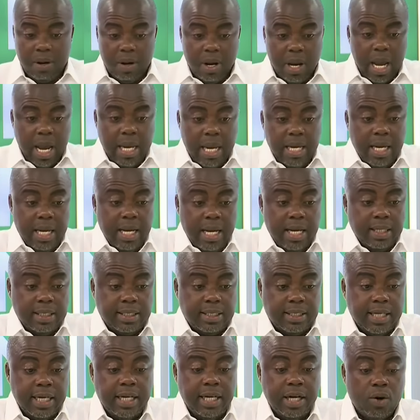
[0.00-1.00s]
Eyi
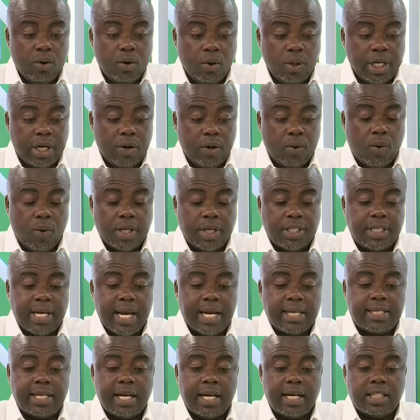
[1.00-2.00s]
sidi no de no ko share
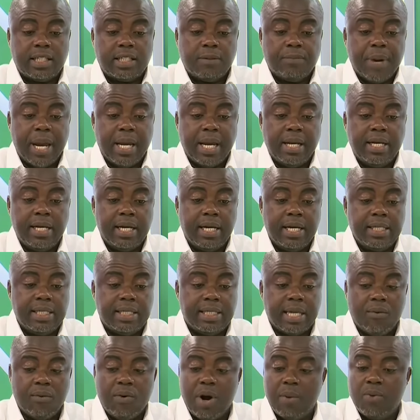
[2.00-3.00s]
sales by
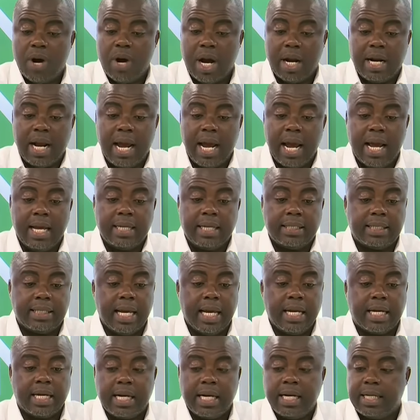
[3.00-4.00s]
insawemu
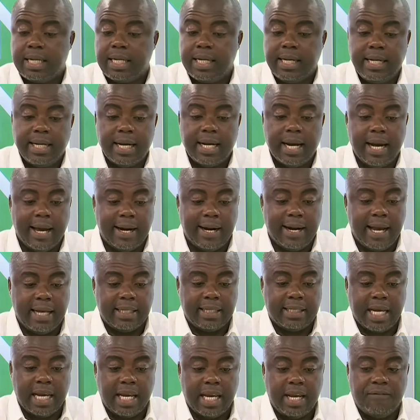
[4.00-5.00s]
anase krikri
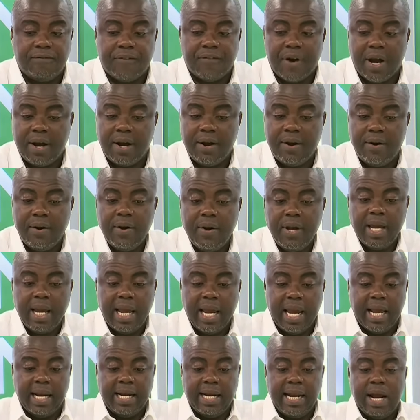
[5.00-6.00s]
anase hefa.
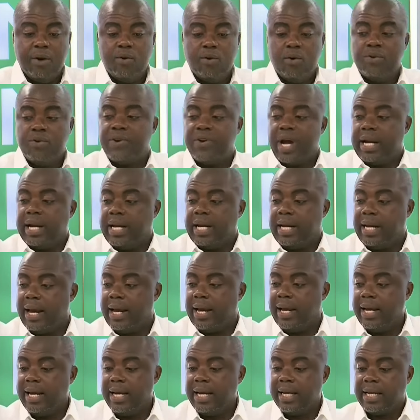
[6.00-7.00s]
Eh then we gane
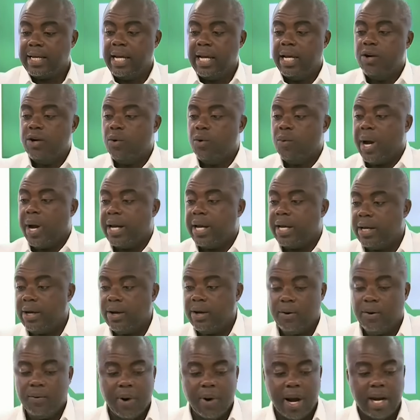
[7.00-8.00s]
ye kinu we
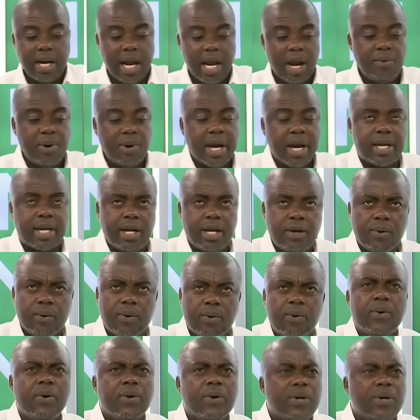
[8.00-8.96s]
when they wear kinu.